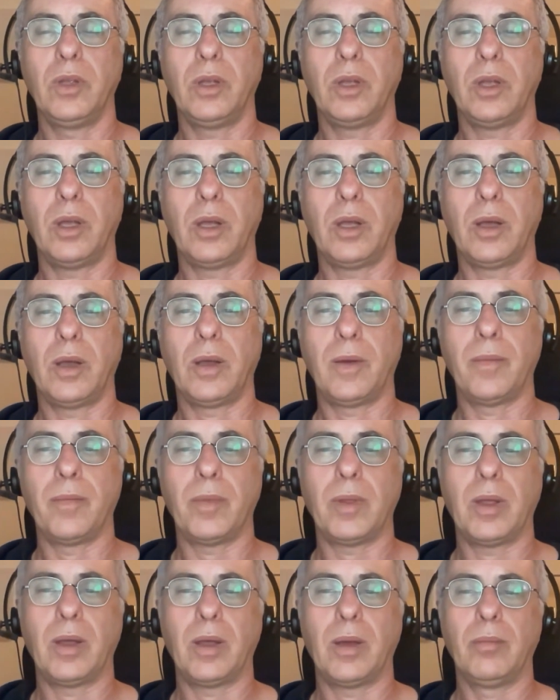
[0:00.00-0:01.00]

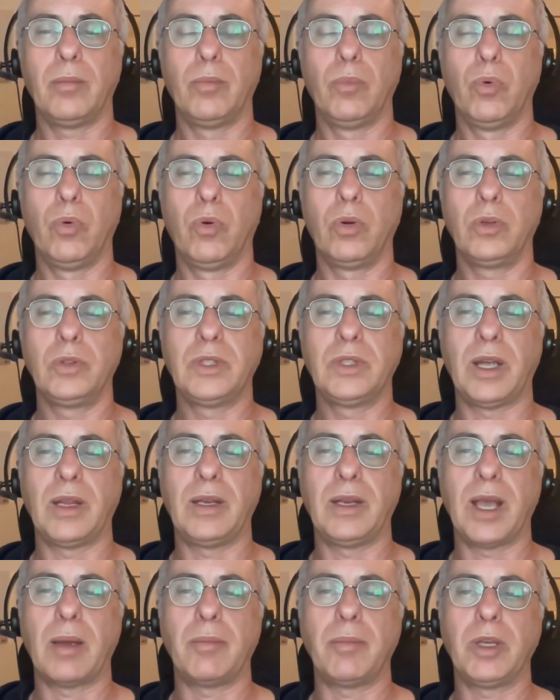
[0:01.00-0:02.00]
a more
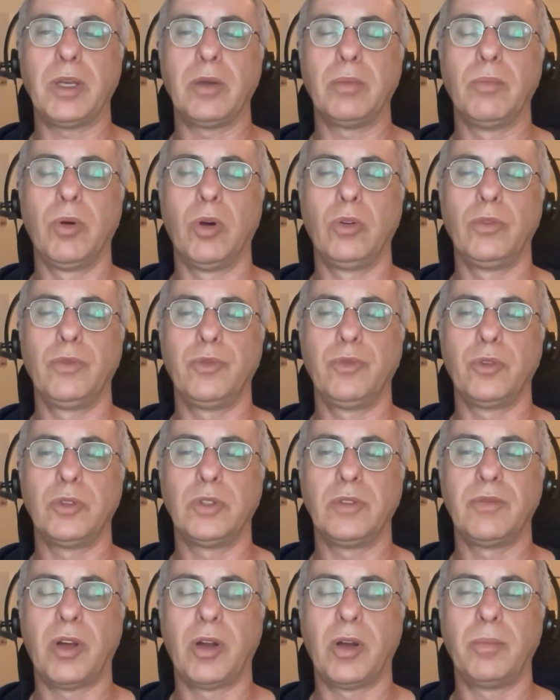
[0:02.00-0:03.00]
dynamic mode for
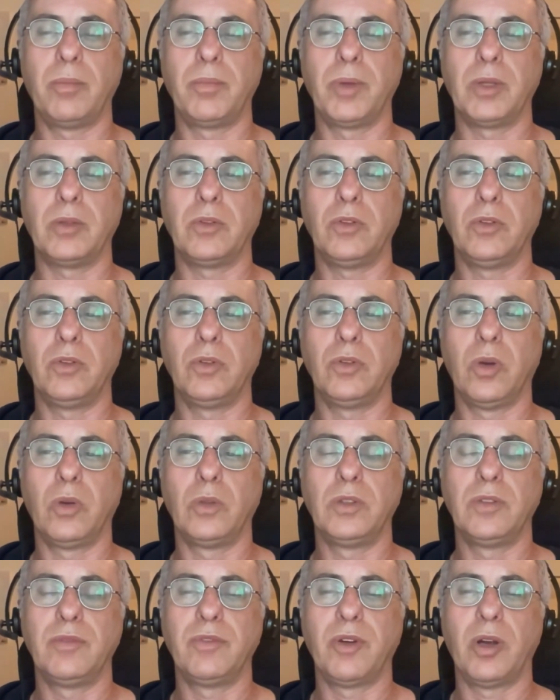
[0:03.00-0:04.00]
development.
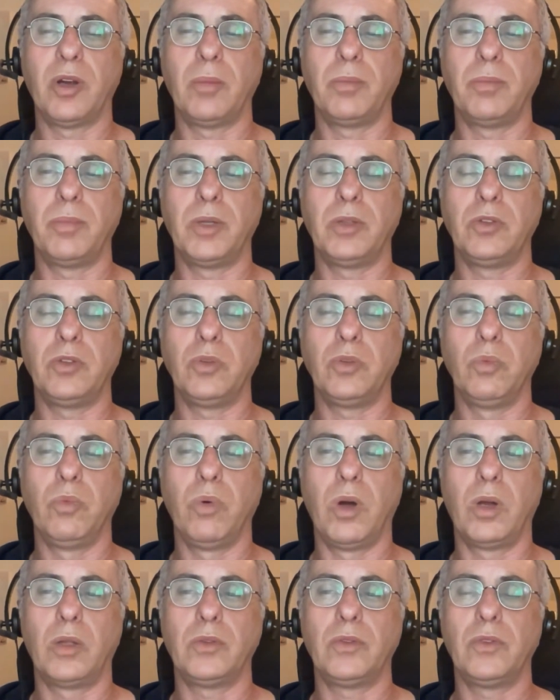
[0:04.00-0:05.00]
In development, you
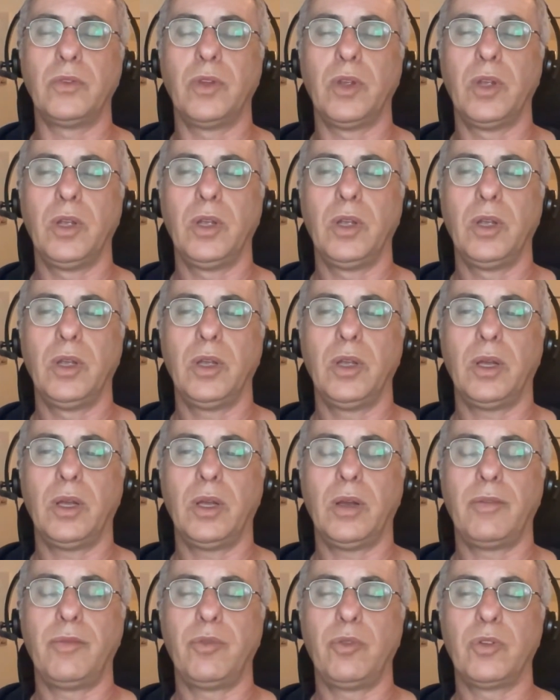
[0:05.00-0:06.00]
want,
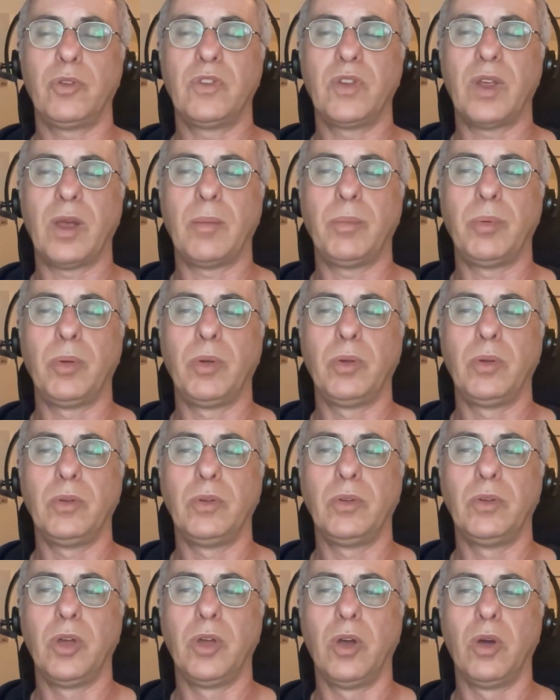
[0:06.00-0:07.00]
for example,
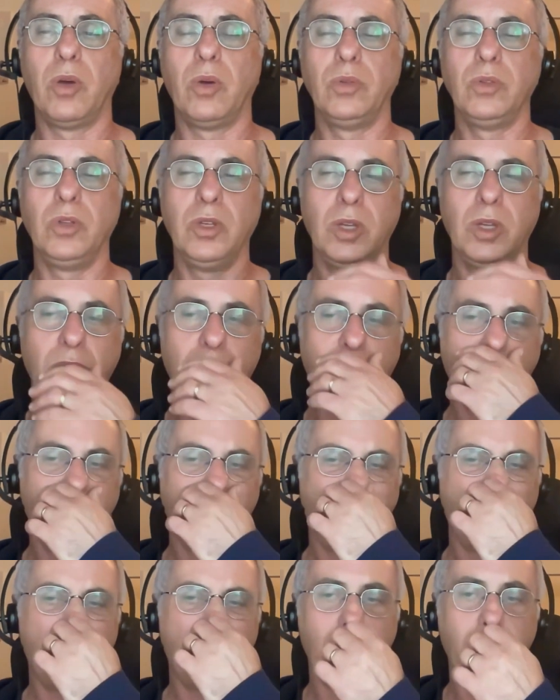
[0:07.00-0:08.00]
Node
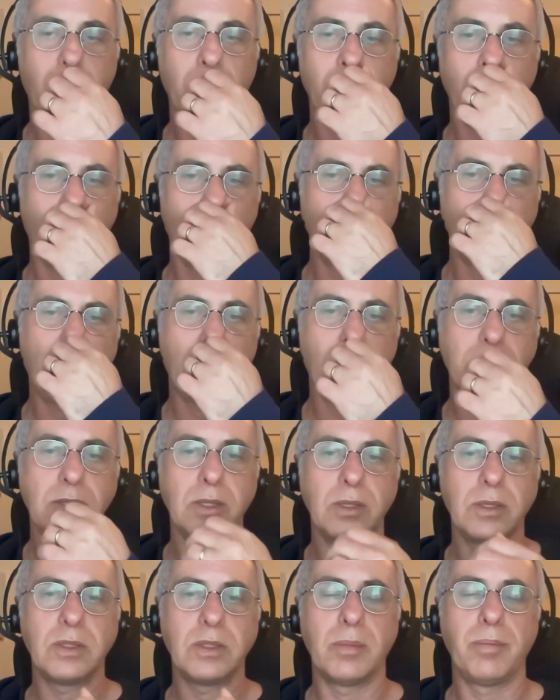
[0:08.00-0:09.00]
has
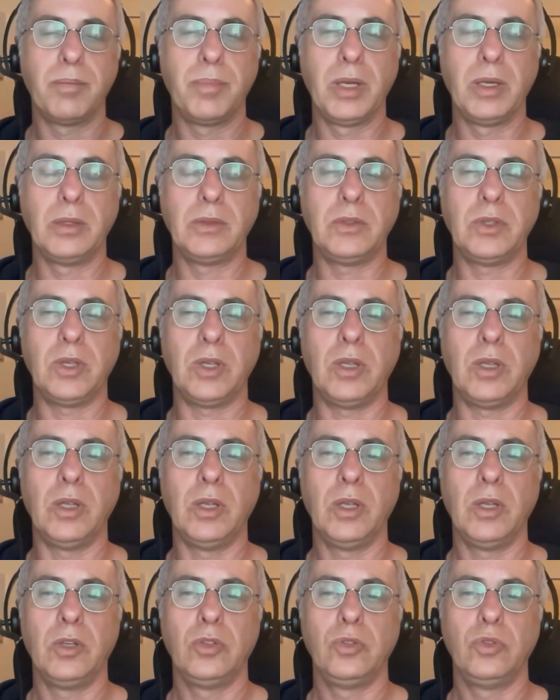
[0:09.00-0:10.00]
this ability
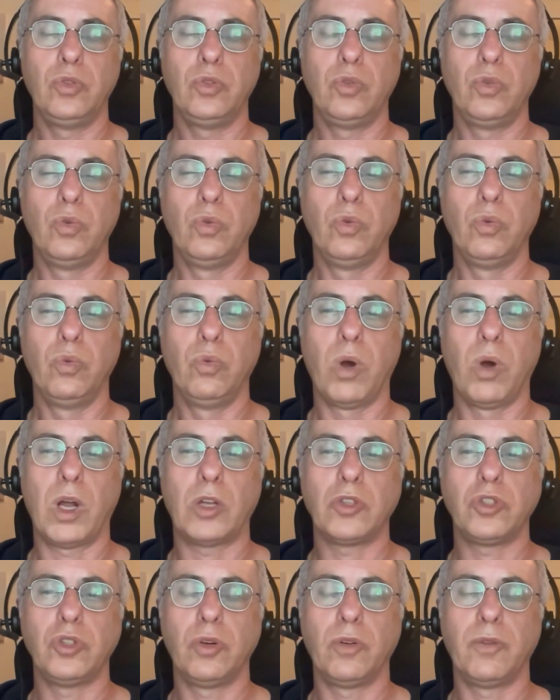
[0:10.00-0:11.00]
to
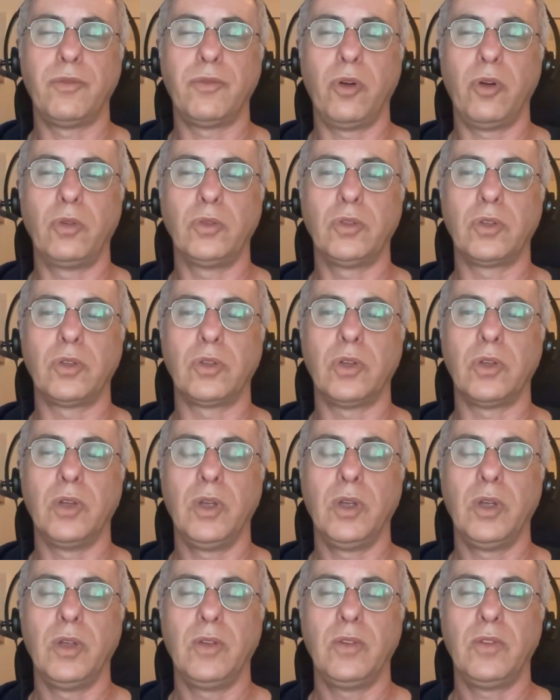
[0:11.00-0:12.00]
watch your folder,
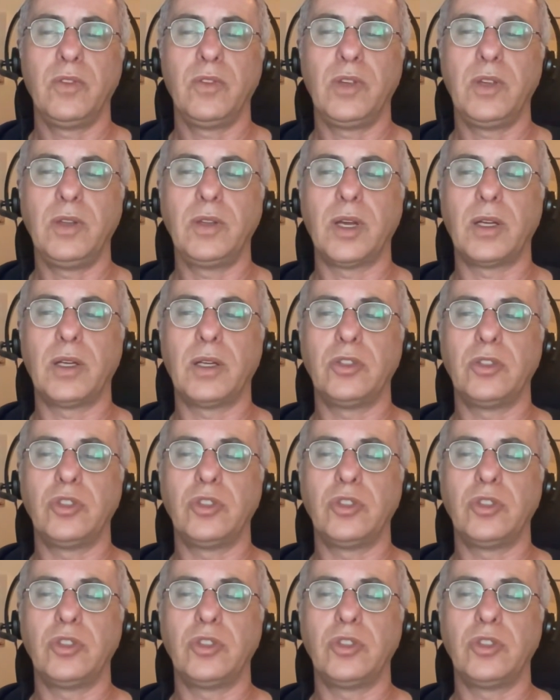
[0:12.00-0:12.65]
see that it